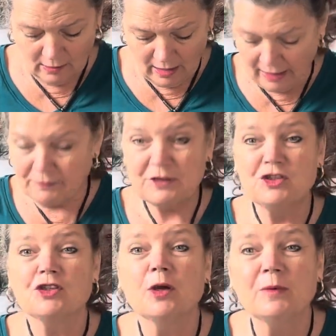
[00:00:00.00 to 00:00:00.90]
I have a
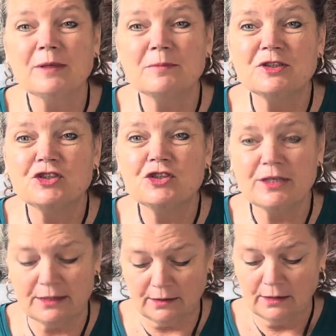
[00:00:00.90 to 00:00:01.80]
sewing
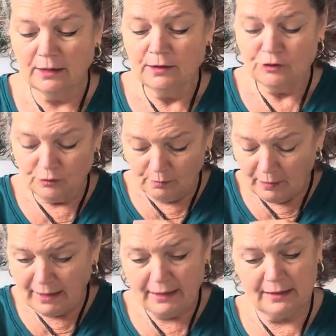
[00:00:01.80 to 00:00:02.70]
machine to
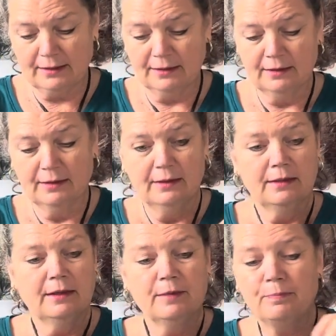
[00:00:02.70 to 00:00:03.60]
make
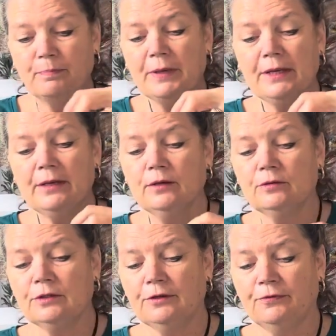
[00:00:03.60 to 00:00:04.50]
a
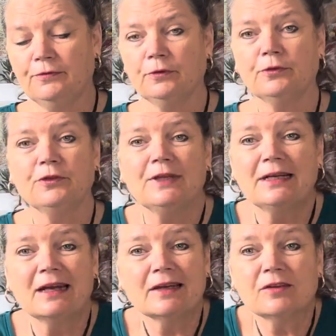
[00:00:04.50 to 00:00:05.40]
beautiful thing
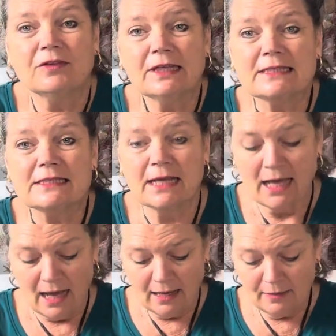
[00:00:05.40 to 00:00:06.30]
like this.
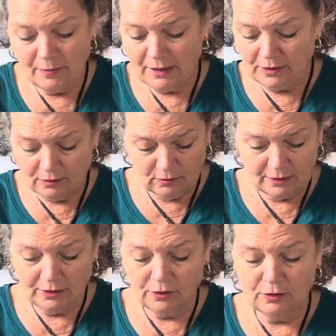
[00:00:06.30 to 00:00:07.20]
I mean, you
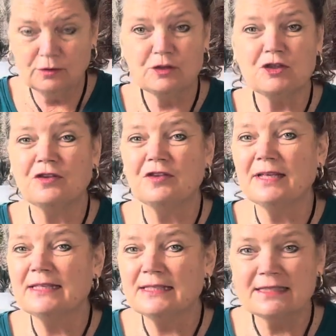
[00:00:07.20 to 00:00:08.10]
can use
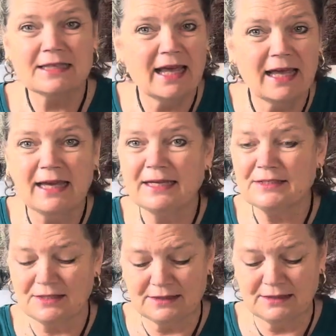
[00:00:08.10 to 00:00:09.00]
this
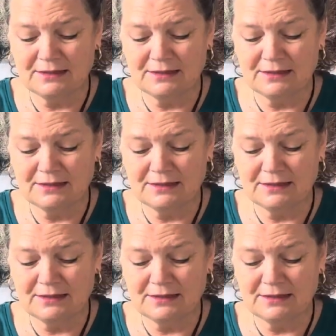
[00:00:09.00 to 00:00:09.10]
as a